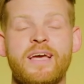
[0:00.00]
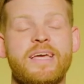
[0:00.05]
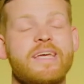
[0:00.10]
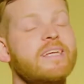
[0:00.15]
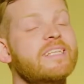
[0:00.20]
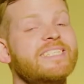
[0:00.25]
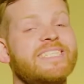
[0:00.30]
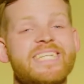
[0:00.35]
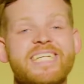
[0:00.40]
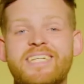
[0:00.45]

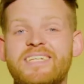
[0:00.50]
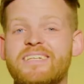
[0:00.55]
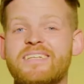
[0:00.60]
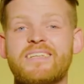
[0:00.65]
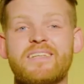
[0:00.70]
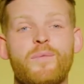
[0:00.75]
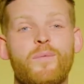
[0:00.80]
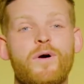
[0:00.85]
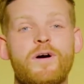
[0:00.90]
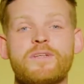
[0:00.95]
He
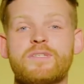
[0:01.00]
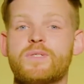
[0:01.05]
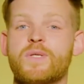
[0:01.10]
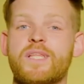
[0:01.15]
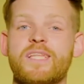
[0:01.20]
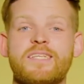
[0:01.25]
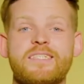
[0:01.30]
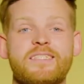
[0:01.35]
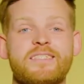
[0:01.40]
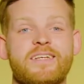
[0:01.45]
didn't want to
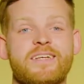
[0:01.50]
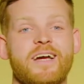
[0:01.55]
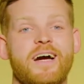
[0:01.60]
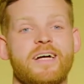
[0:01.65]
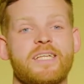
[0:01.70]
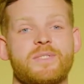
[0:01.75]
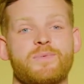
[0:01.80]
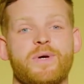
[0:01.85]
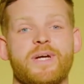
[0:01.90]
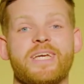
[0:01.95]
listen to
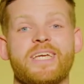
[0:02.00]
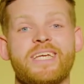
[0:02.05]
God's way.